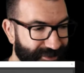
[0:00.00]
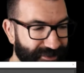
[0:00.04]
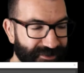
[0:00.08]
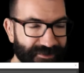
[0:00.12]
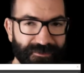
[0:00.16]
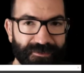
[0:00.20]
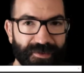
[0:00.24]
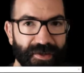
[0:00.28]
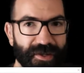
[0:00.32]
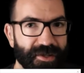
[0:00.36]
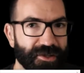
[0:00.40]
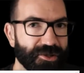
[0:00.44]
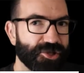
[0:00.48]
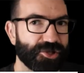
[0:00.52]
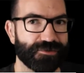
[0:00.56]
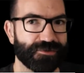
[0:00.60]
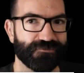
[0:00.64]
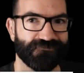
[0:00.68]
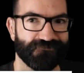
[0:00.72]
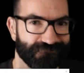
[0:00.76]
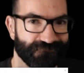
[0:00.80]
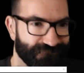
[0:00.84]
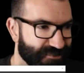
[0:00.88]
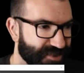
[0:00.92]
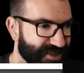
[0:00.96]
stage,
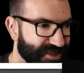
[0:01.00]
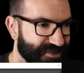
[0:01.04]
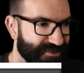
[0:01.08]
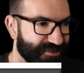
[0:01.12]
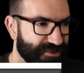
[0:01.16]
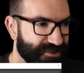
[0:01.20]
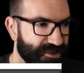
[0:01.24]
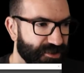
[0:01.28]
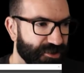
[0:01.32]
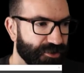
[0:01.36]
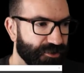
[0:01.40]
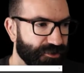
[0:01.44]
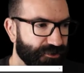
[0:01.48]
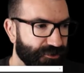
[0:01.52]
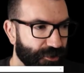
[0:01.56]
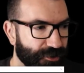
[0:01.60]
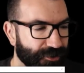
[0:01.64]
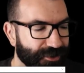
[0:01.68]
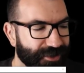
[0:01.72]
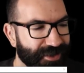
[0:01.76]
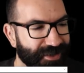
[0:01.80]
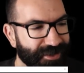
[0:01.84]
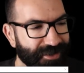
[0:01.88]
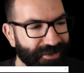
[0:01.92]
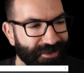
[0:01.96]
it's gonna start
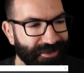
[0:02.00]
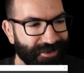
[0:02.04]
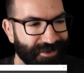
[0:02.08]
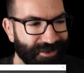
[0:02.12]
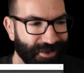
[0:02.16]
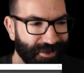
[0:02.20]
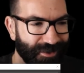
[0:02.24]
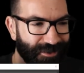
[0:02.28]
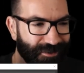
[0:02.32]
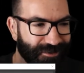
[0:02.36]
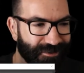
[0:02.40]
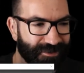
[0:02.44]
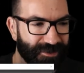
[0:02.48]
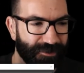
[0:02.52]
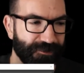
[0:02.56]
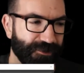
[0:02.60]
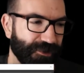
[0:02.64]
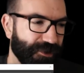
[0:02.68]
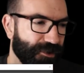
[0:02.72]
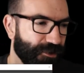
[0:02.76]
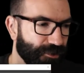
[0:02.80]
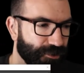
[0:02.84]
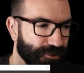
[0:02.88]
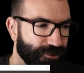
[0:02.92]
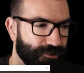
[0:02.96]
getting kind of
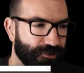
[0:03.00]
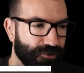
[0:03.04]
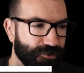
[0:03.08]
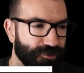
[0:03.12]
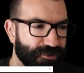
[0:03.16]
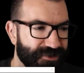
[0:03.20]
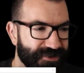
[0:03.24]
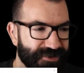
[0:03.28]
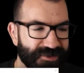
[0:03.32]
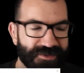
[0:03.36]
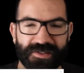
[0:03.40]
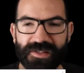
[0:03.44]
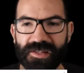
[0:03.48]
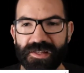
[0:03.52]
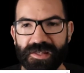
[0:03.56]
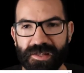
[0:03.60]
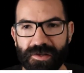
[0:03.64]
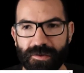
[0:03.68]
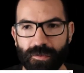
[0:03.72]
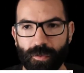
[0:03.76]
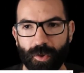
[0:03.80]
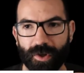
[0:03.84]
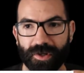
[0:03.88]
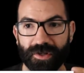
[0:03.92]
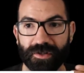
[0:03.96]
difficult to see
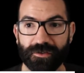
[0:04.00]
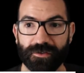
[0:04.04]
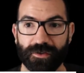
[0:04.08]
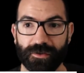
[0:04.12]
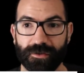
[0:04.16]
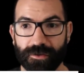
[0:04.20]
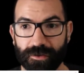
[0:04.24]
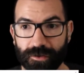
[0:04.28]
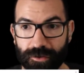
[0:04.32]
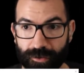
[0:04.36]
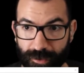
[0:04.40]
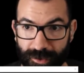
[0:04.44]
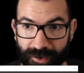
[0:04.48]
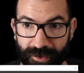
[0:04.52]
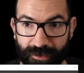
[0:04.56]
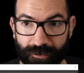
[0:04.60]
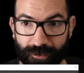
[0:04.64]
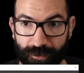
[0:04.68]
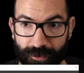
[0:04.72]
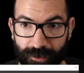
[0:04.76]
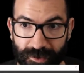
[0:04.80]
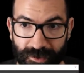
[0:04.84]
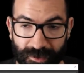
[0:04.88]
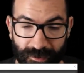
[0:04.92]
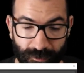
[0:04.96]
what is on the green
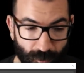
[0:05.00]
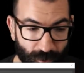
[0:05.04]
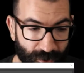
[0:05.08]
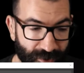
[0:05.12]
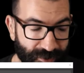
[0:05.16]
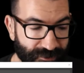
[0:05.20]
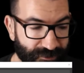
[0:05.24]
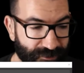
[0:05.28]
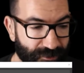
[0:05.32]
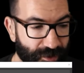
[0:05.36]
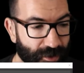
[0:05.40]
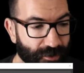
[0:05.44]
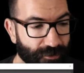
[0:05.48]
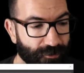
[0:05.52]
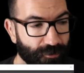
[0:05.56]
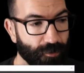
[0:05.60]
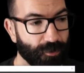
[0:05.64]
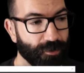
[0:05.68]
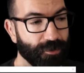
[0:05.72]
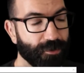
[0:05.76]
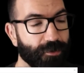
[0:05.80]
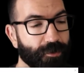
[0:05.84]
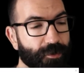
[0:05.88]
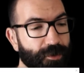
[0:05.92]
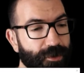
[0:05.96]
screen and what is not. So
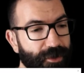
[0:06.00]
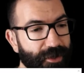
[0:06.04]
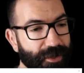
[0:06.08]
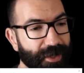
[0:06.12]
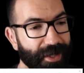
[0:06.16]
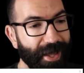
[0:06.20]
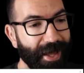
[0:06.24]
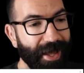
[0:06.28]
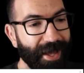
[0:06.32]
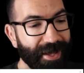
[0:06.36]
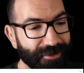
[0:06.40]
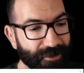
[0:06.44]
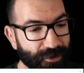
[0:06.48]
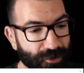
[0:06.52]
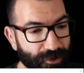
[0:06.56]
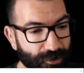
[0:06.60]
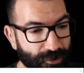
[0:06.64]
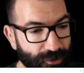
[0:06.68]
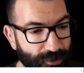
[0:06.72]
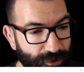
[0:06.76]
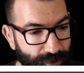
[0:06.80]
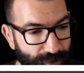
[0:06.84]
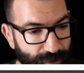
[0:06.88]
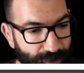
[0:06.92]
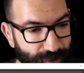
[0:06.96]
we're gonna add a
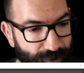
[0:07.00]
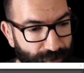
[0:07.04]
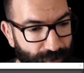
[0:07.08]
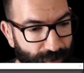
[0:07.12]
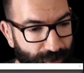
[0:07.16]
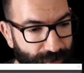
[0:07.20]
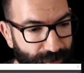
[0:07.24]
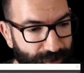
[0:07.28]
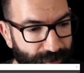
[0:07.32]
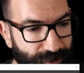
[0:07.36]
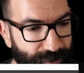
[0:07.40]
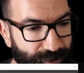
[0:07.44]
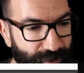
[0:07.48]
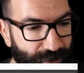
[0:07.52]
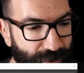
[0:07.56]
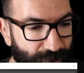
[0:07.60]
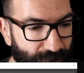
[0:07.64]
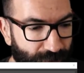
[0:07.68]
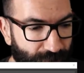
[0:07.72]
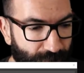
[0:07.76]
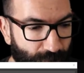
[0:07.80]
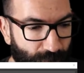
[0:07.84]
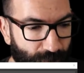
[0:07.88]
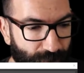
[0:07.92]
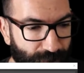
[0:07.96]
new source.
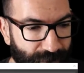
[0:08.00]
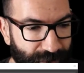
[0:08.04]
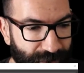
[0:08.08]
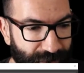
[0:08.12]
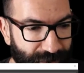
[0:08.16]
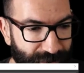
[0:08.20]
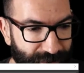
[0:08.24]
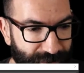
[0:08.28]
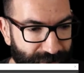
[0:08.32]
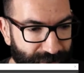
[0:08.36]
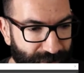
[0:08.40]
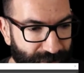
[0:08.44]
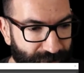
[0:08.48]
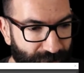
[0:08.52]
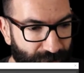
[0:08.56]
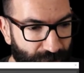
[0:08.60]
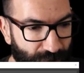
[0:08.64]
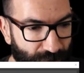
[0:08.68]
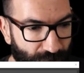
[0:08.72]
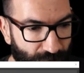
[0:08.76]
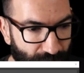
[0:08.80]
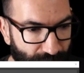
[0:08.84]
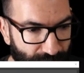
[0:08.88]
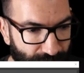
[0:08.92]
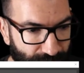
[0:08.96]
We're gonna add a
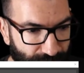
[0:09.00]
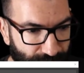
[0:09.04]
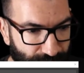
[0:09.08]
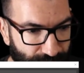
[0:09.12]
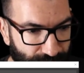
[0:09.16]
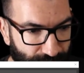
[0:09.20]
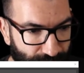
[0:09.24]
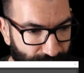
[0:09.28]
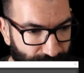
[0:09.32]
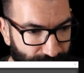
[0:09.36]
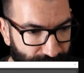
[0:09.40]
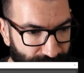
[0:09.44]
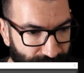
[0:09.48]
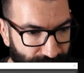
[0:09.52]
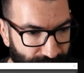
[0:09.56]
color source.